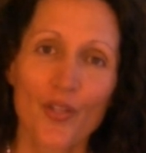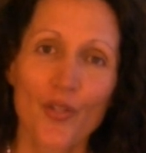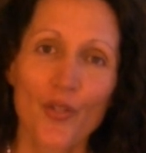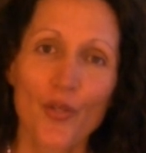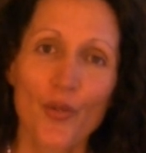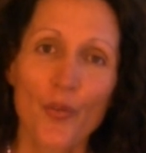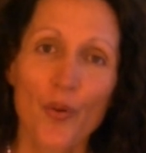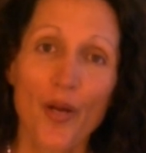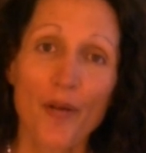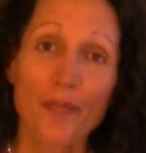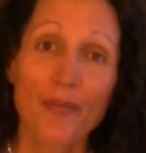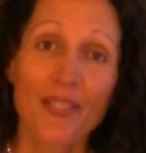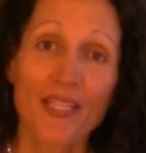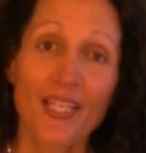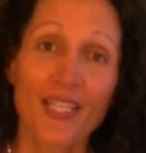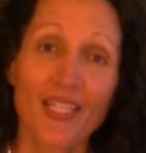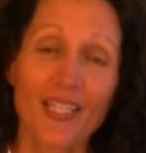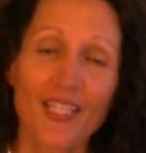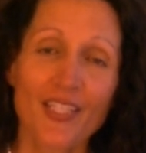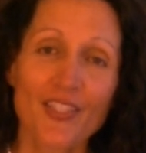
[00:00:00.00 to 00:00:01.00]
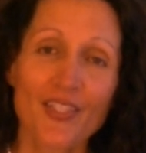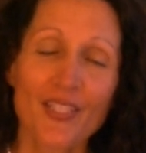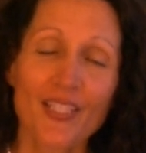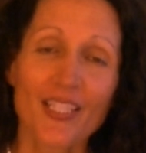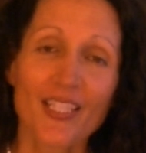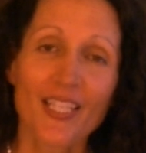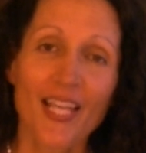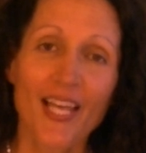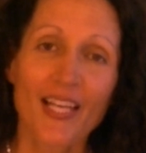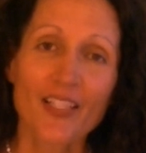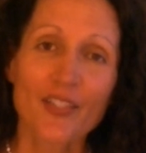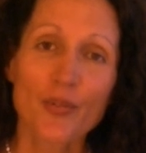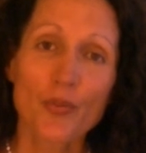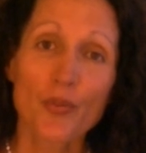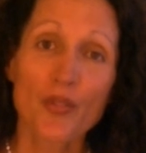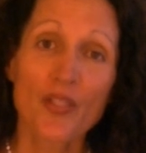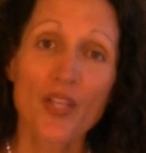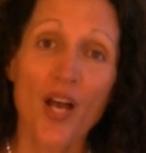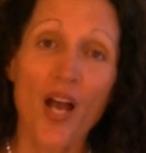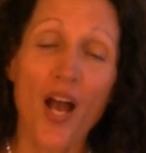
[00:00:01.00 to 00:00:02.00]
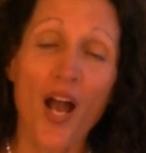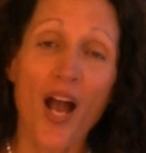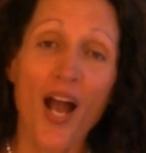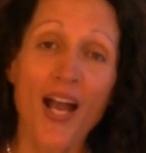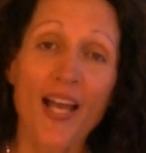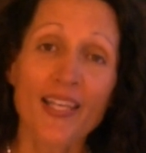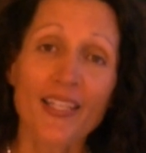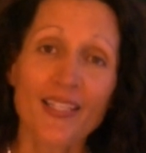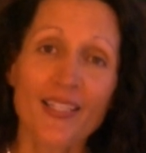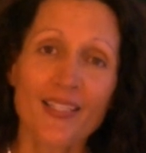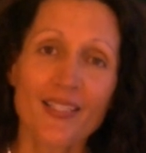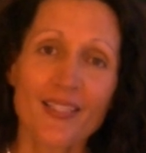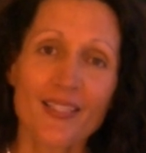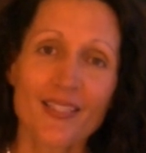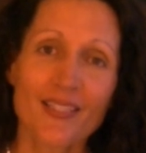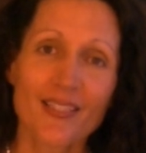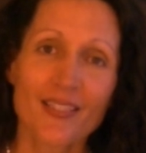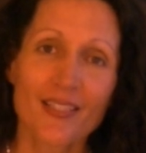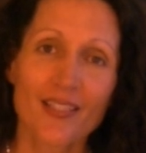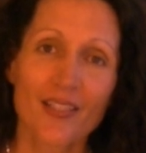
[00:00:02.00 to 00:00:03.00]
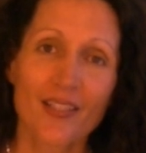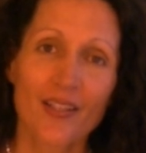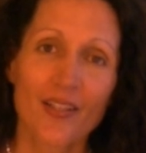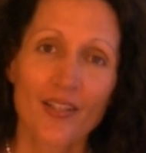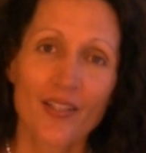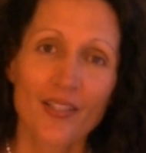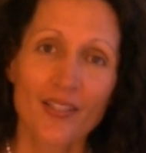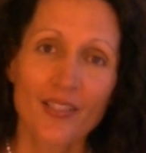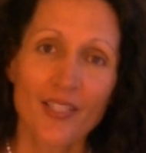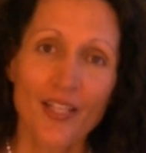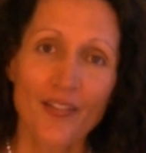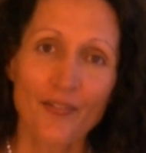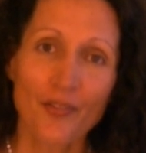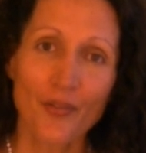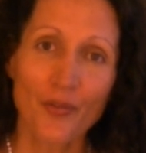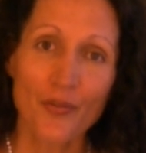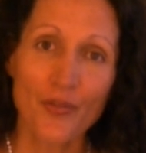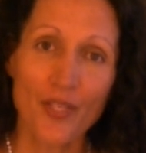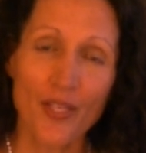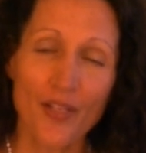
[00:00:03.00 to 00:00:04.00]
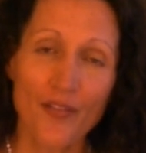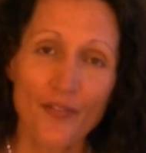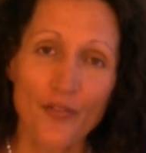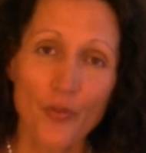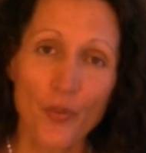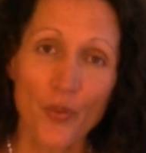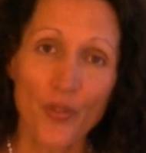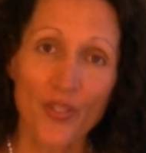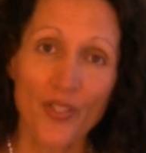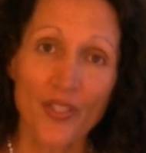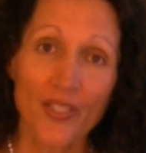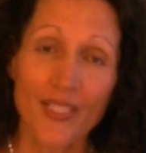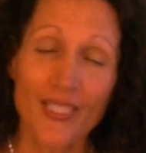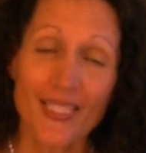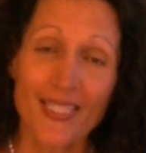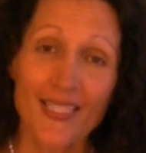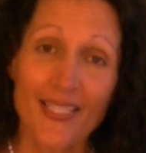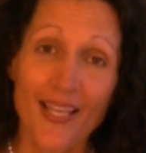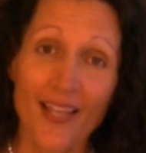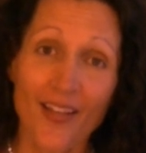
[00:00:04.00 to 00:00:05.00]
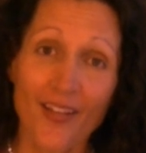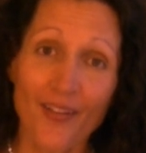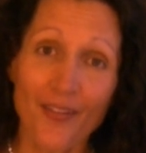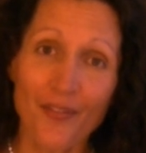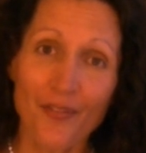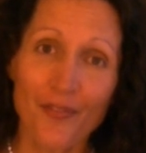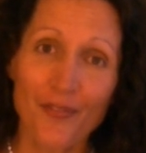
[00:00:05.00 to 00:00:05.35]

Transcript: You are beginning to connect with the highest levels of yourself.